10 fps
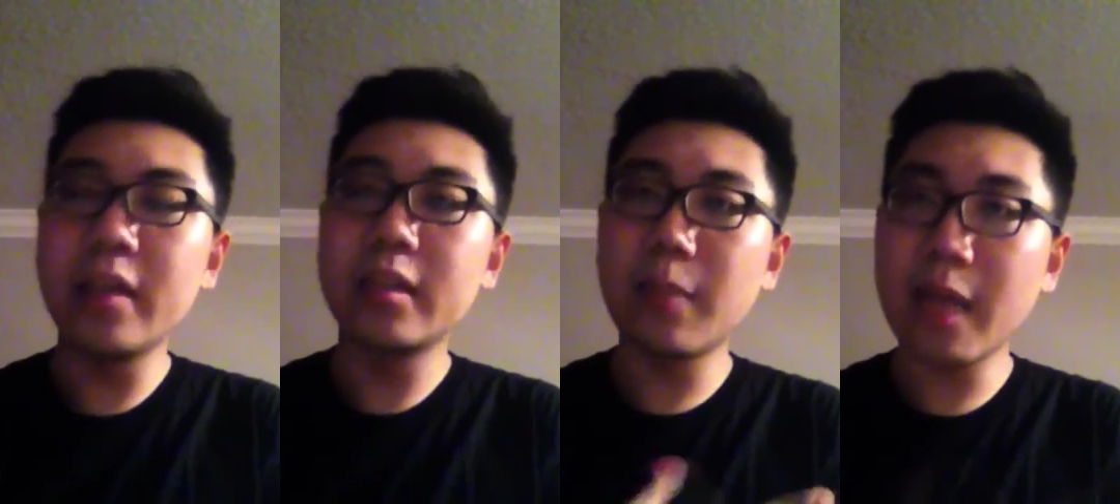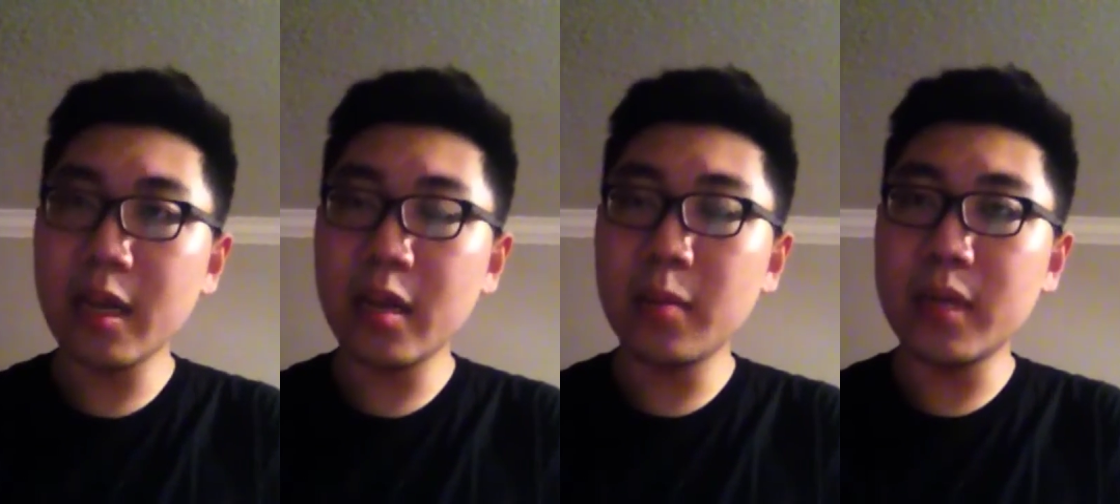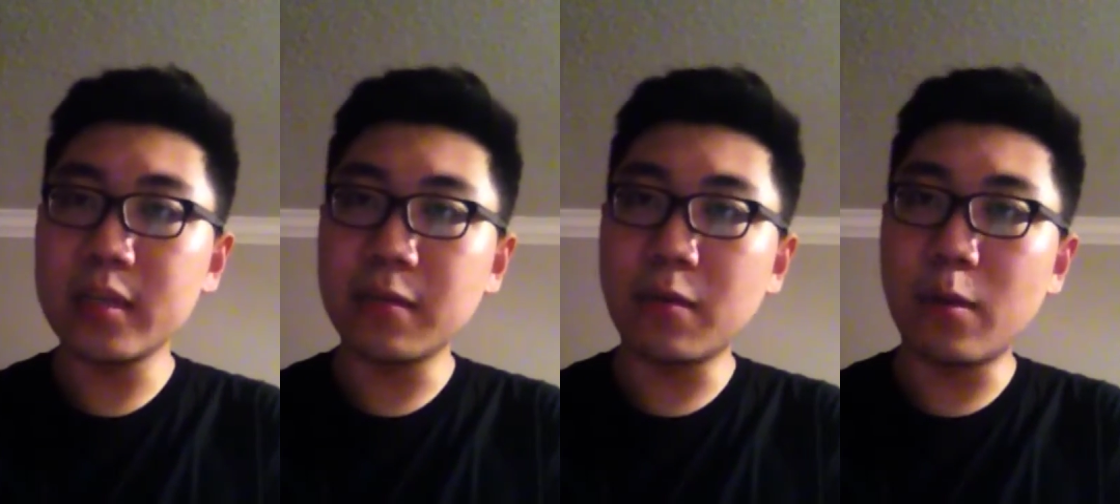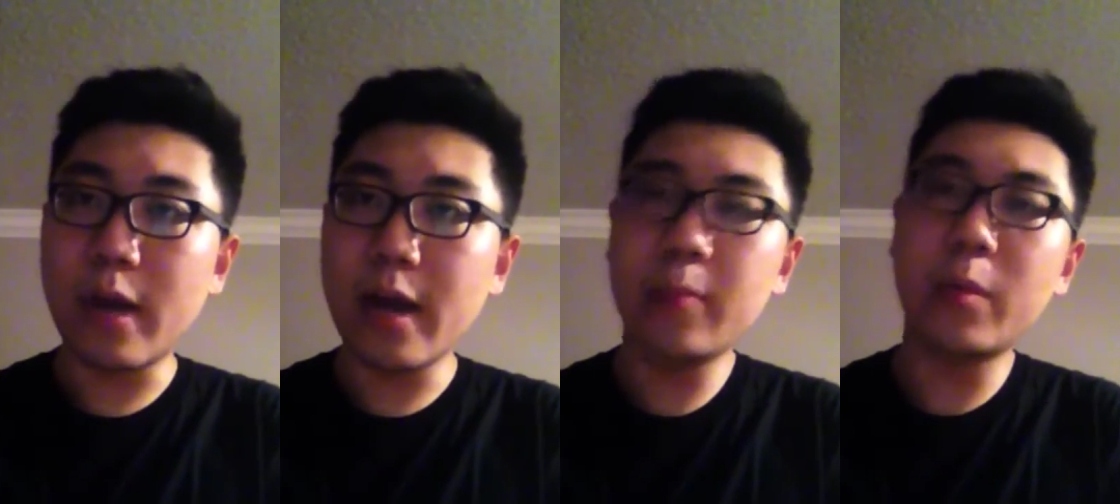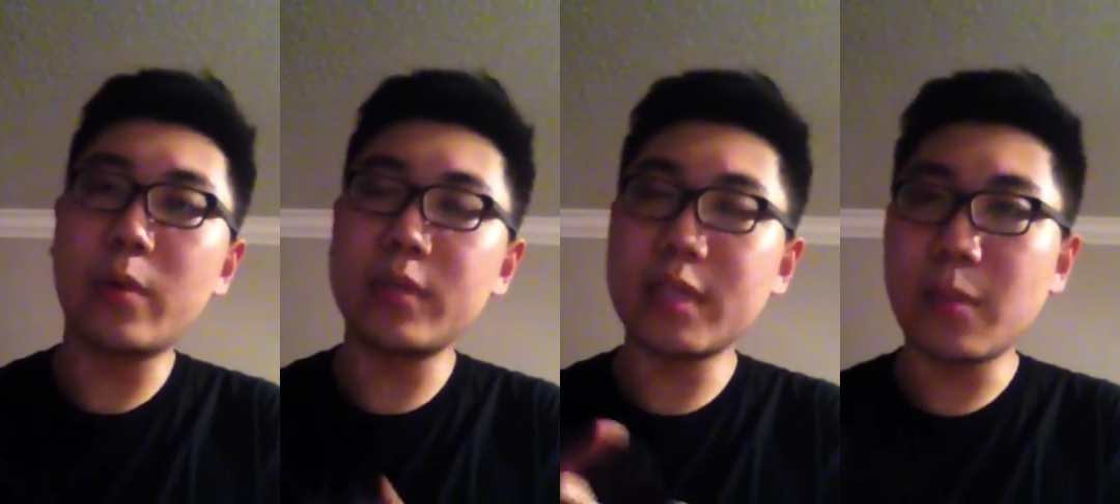Depend on the monster for a while, but
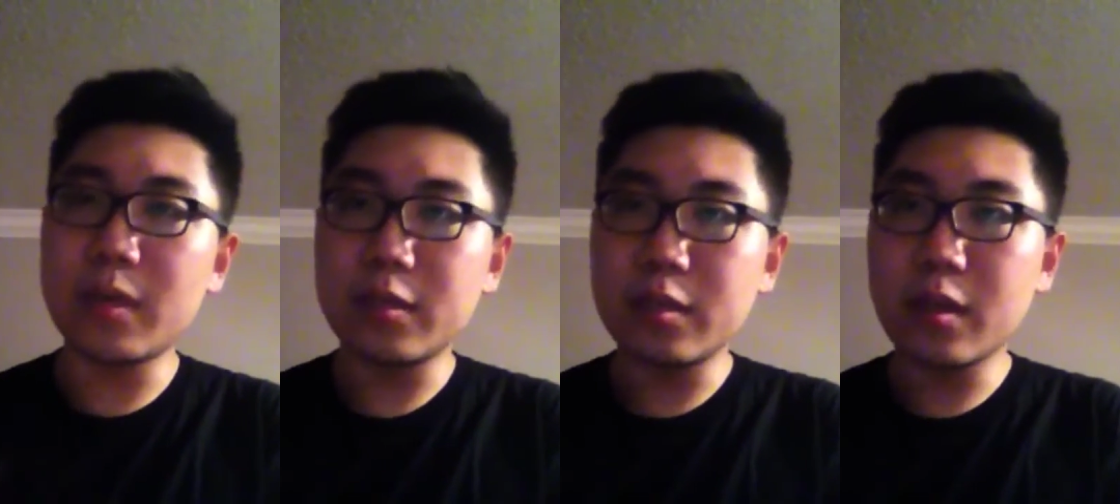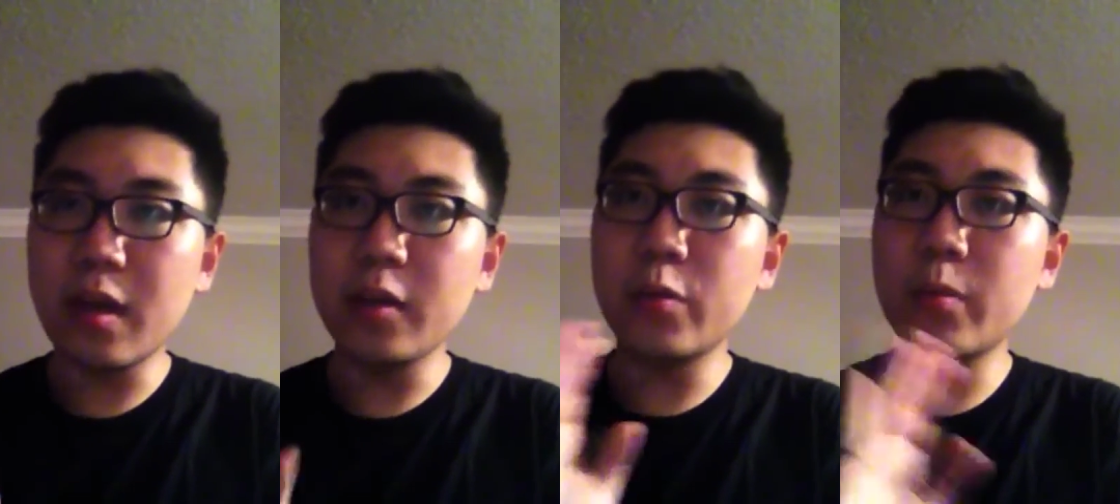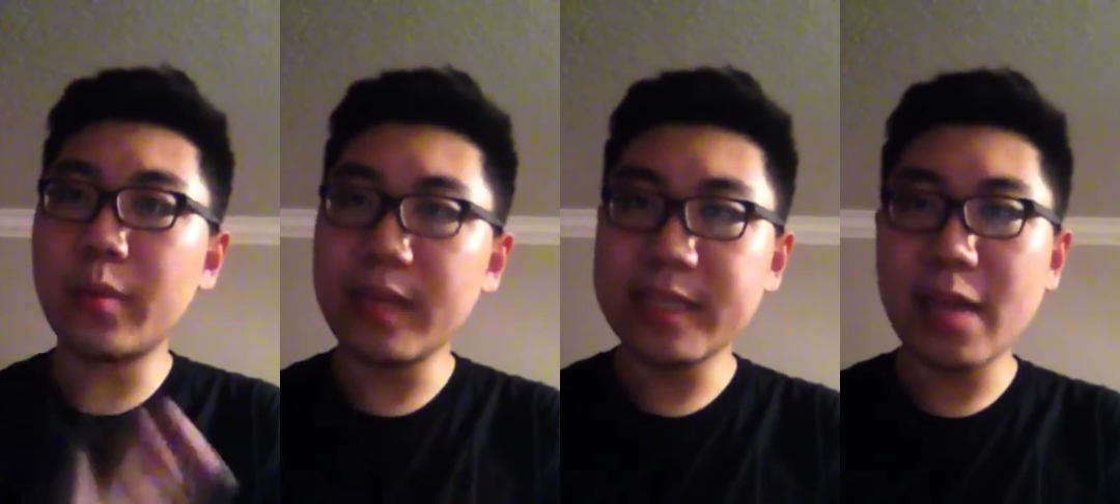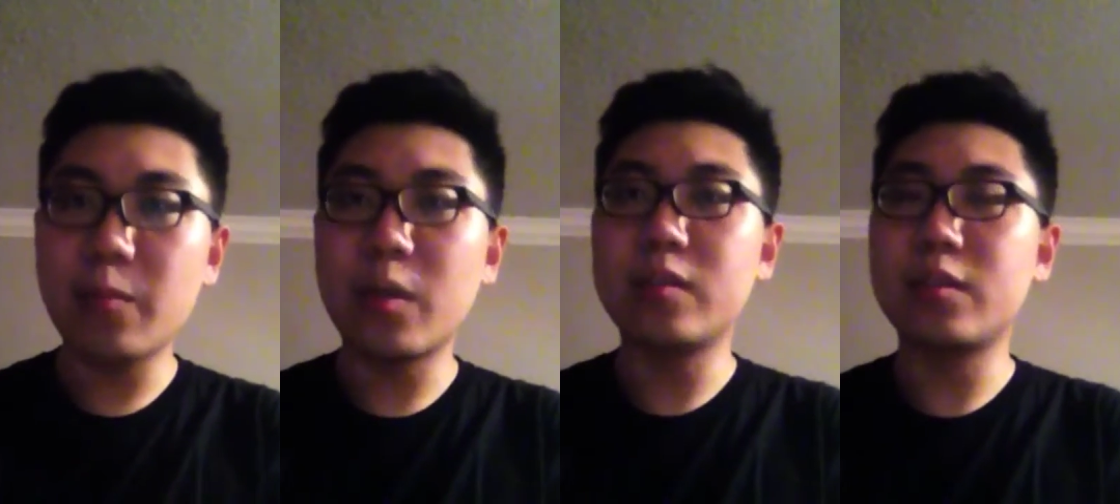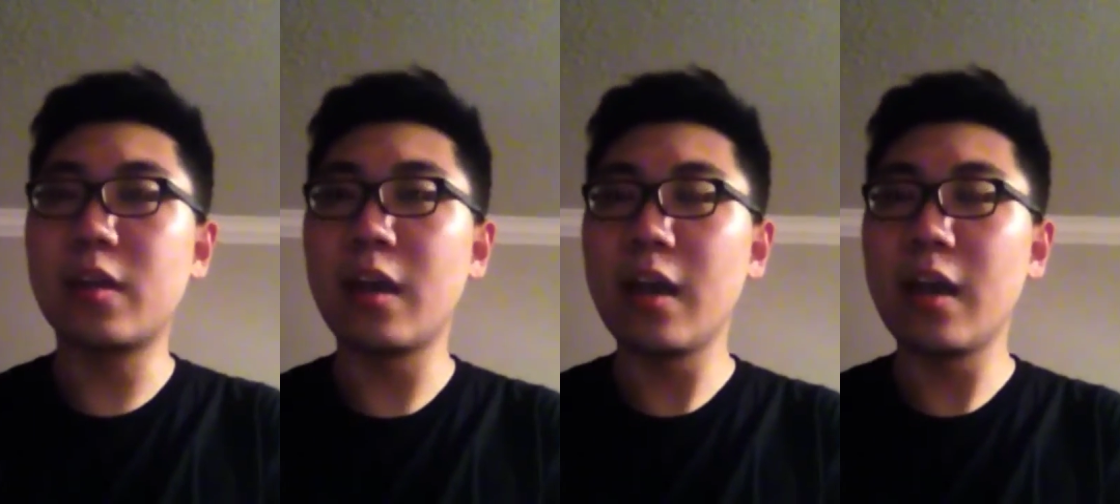once that monster is gone, you replace that monster.